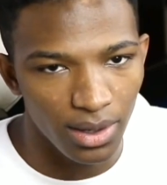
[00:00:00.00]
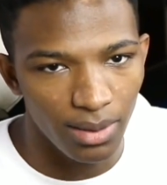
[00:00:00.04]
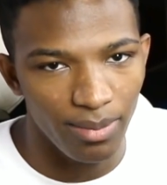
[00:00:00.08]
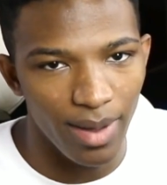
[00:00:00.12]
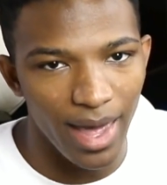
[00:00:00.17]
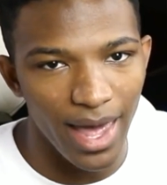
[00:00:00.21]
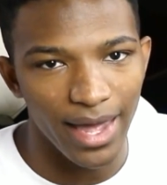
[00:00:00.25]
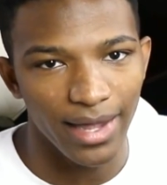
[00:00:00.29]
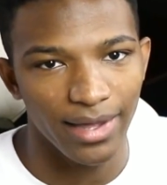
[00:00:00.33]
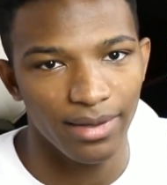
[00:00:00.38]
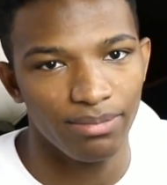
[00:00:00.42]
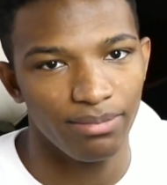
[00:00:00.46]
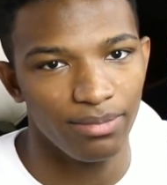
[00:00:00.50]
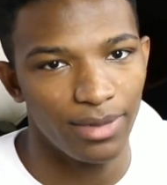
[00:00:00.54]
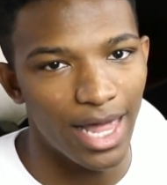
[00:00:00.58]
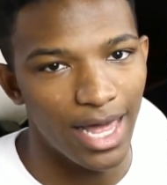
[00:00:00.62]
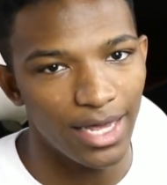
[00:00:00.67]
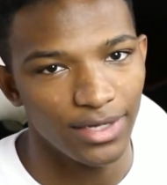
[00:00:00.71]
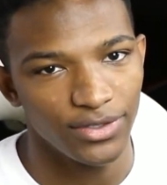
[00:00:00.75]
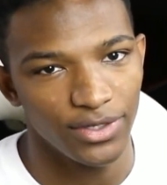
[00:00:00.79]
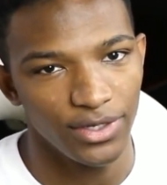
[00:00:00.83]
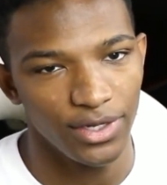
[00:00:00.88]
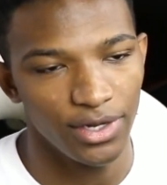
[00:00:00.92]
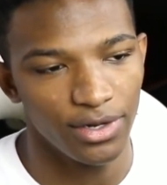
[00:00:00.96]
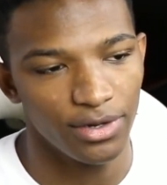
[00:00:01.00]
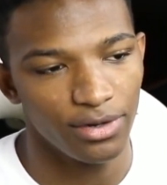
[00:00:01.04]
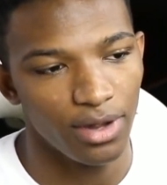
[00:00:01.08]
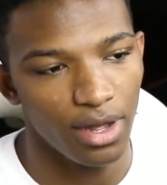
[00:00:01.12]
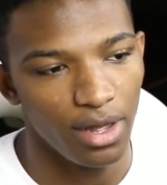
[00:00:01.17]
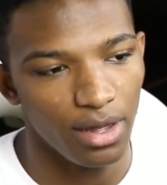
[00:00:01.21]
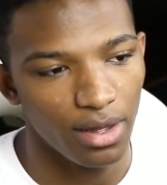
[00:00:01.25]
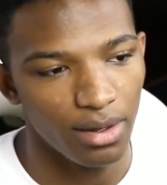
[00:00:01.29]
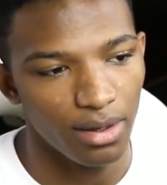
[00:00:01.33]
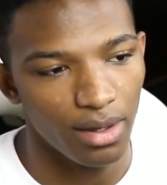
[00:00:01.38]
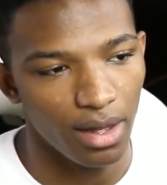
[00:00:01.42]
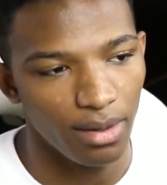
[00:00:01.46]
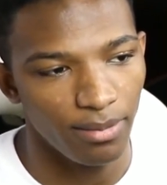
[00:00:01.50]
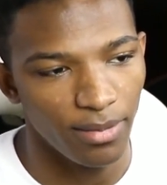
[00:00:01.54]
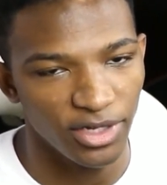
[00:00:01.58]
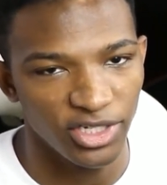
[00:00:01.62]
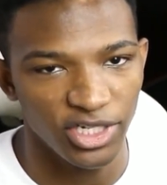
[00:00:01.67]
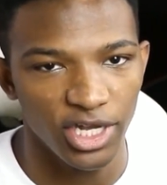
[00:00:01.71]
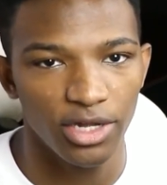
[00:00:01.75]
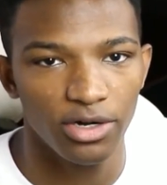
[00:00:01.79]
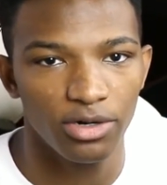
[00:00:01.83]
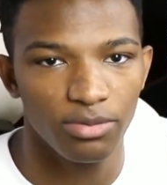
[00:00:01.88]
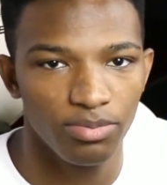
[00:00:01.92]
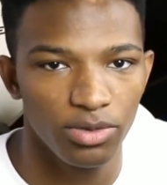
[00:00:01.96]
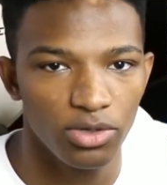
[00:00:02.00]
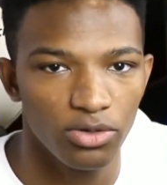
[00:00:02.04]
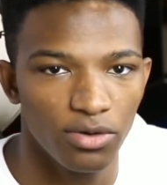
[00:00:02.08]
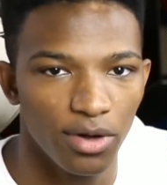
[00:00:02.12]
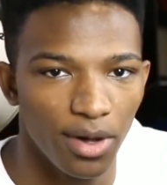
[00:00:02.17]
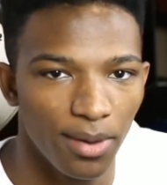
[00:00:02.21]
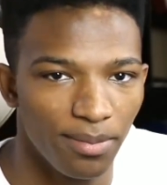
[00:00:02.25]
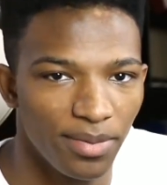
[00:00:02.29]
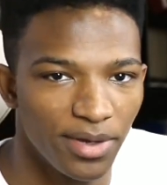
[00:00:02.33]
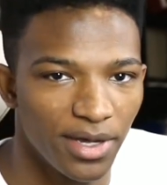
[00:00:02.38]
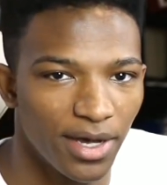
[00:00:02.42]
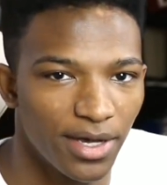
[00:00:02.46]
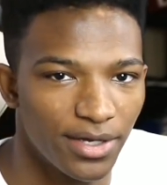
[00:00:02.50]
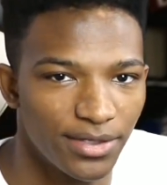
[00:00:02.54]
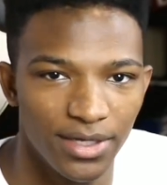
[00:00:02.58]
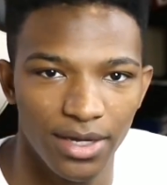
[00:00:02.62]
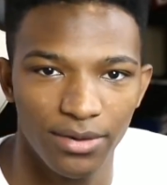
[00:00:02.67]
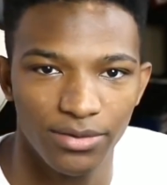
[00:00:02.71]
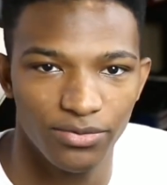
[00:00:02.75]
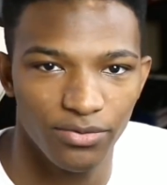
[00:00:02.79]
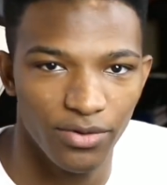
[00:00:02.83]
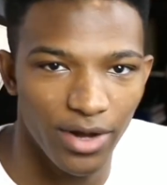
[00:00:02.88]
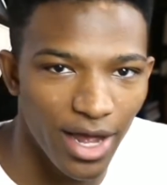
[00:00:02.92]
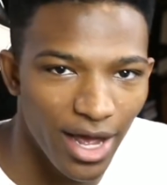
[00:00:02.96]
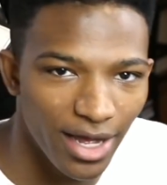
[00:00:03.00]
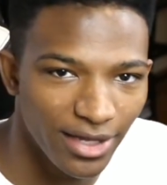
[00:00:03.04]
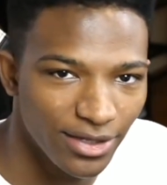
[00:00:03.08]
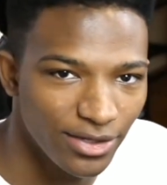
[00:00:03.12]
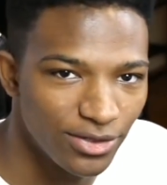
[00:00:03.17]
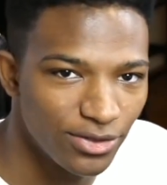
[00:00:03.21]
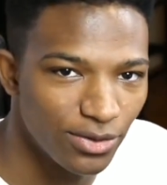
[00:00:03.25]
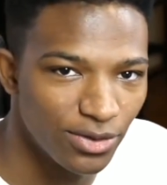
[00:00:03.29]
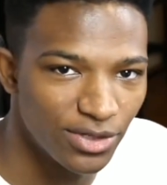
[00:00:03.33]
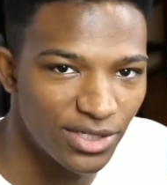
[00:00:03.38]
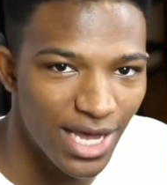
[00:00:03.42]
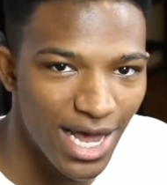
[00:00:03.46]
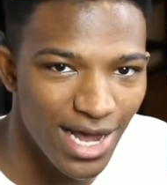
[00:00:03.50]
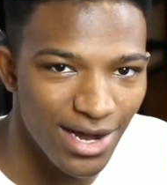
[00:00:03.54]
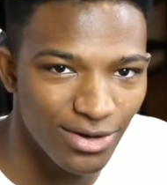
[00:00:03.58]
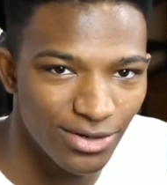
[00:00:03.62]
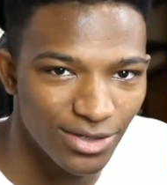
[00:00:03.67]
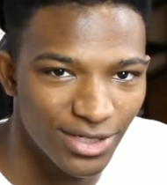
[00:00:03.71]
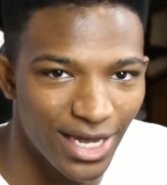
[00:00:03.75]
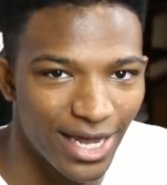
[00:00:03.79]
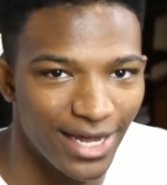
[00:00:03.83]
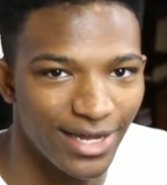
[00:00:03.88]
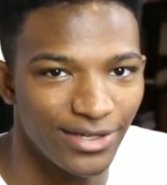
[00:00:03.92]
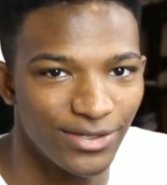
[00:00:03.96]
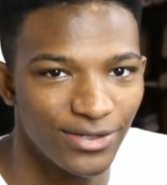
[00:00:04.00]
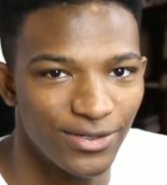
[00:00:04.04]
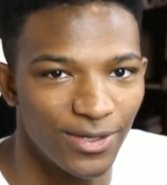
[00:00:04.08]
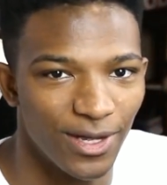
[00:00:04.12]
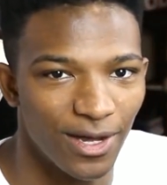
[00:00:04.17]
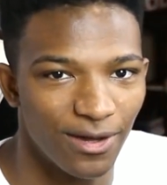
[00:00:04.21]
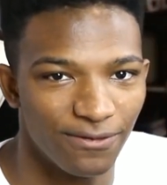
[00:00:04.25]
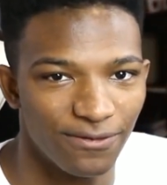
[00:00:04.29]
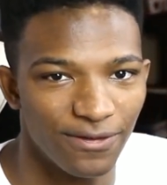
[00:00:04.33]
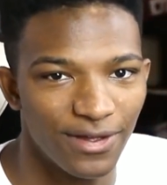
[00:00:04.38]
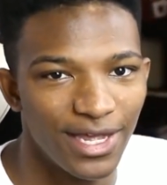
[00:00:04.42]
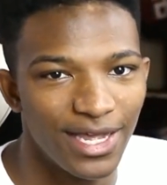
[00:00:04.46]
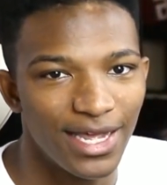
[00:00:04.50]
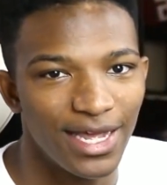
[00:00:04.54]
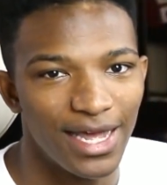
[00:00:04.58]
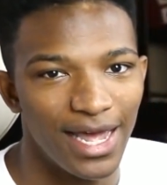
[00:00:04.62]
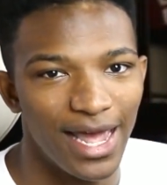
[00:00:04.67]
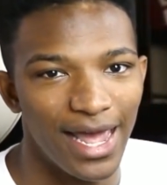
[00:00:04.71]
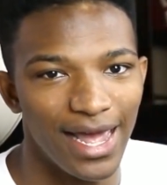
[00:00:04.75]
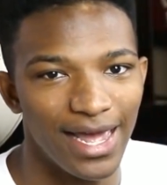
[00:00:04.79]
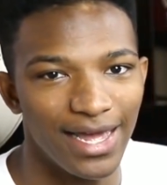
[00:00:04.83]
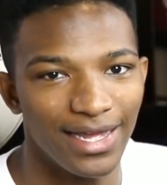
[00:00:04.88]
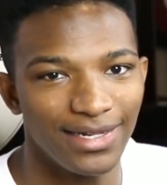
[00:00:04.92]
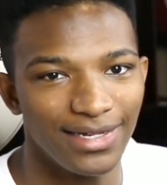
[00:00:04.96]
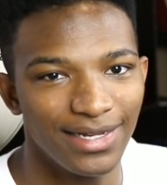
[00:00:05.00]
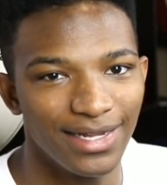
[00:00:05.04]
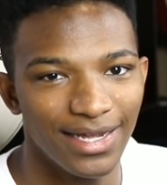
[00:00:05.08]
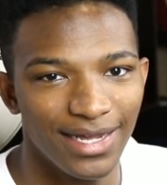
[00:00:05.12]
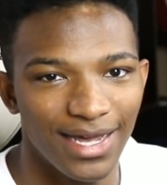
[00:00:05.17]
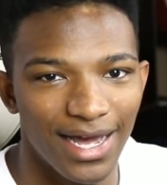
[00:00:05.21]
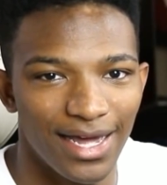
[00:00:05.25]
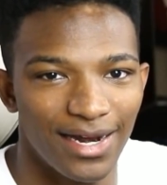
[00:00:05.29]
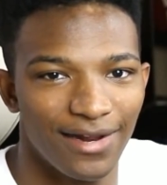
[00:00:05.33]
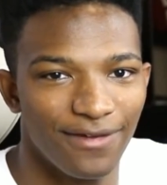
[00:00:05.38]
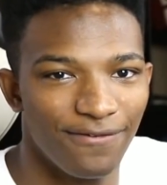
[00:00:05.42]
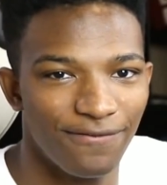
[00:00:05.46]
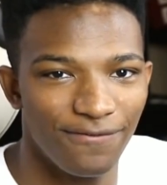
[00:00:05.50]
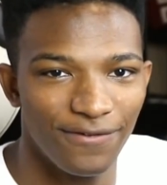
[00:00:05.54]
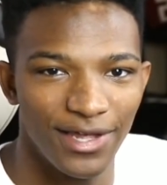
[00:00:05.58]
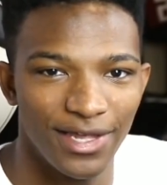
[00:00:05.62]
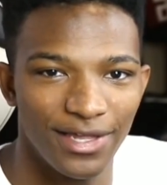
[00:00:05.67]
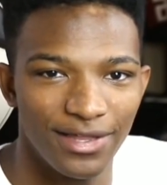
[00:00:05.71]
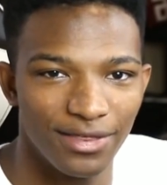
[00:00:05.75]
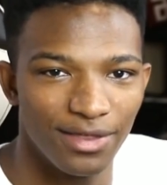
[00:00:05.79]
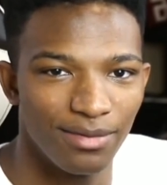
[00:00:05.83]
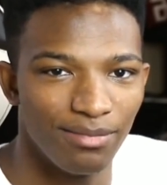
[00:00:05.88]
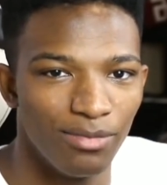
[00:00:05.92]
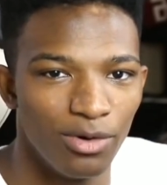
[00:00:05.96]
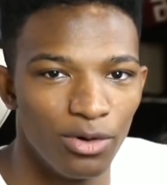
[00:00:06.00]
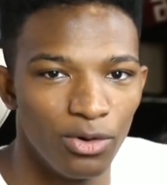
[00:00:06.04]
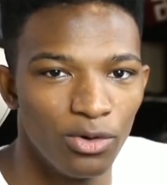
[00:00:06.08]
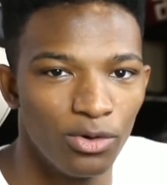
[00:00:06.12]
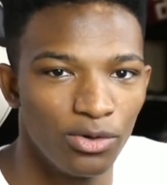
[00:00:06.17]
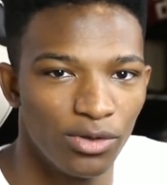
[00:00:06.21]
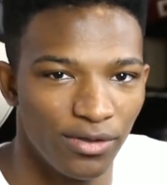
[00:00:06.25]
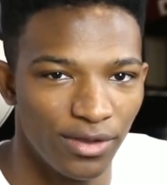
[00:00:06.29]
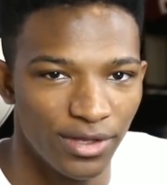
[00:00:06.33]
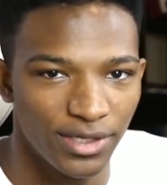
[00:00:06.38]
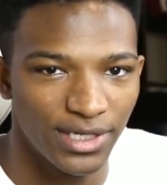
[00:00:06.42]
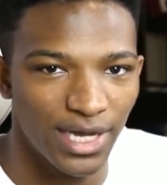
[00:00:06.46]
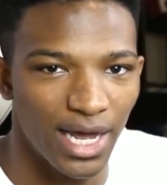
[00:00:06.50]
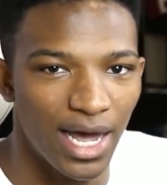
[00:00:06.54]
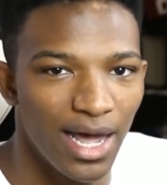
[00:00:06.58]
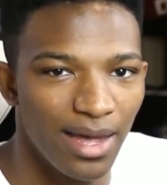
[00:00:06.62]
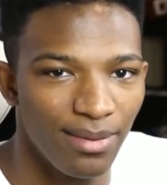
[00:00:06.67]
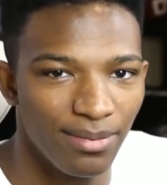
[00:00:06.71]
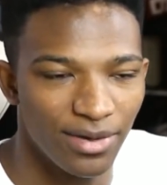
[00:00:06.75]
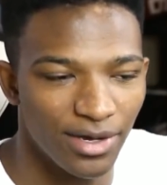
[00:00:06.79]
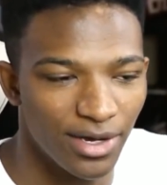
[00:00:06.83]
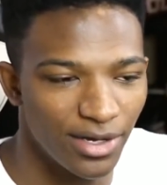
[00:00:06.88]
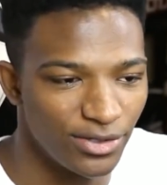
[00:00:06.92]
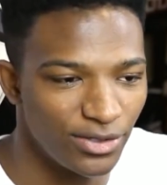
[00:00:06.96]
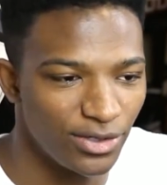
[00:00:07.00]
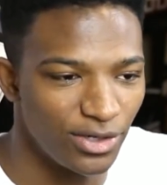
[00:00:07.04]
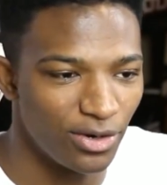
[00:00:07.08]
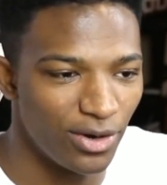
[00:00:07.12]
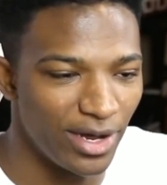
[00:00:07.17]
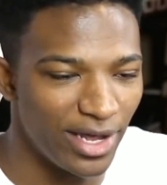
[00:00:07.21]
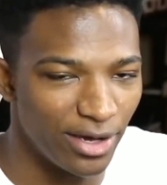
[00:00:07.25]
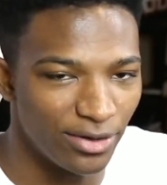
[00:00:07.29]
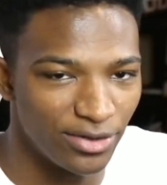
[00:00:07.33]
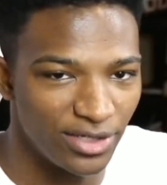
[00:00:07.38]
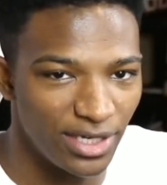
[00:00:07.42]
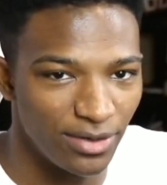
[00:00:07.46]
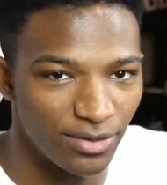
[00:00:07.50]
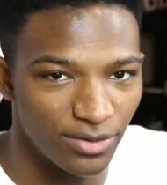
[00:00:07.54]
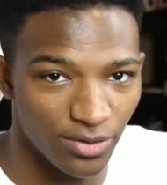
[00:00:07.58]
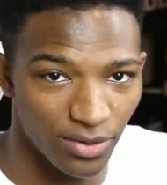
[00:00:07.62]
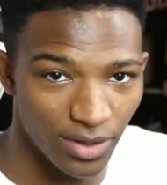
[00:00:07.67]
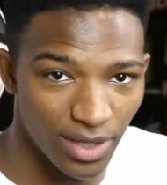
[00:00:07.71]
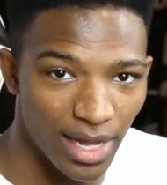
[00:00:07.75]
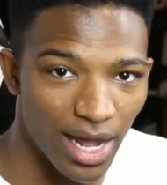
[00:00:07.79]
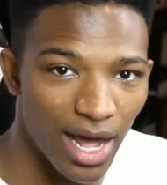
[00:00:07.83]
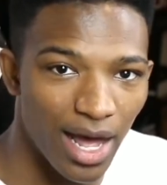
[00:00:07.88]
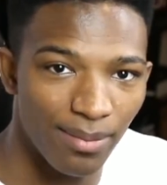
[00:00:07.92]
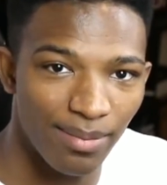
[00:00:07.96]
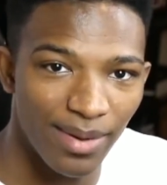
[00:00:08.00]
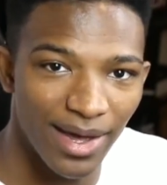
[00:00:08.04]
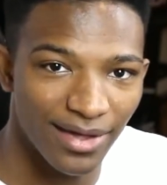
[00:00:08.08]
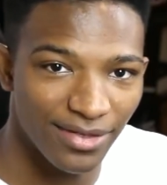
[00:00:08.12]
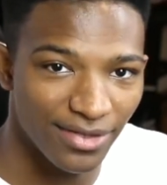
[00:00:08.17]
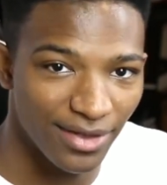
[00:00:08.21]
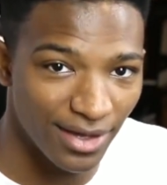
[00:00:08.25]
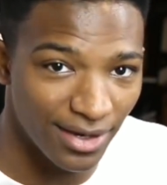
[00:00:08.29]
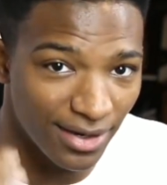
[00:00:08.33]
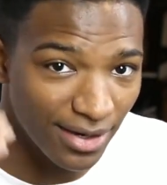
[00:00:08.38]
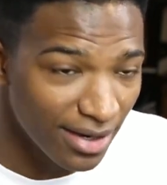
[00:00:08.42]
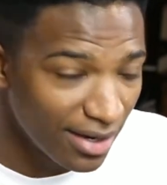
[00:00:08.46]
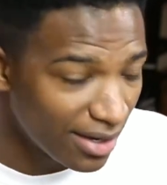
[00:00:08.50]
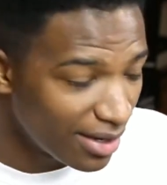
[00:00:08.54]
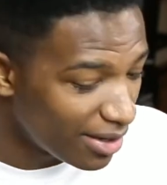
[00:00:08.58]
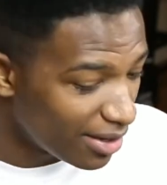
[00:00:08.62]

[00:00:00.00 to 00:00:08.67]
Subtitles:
Back last year, my channel blew up because I was reacting to Attack on Titan stuff, and it kind of fit the mold of the time because, you know, AOT was really hot back then.